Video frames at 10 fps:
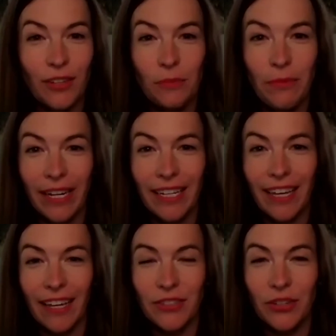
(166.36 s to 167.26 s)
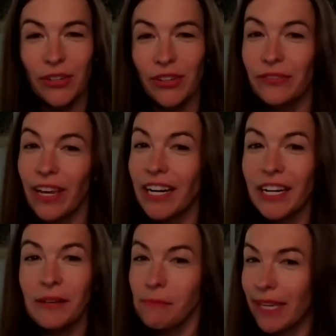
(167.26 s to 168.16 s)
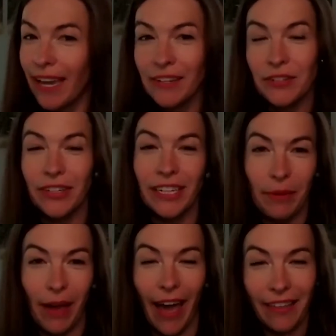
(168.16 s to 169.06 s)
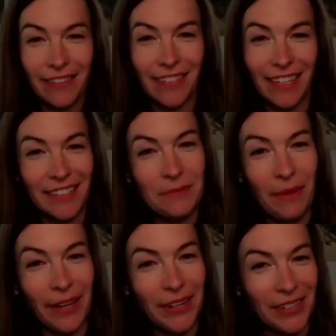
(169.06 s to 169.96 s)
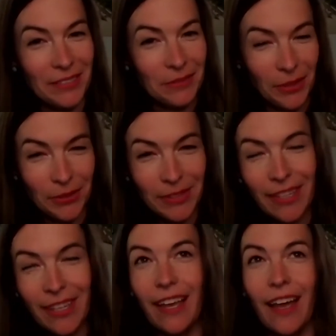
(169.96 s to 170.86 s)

so many, I took a very meandering path to get to my current role.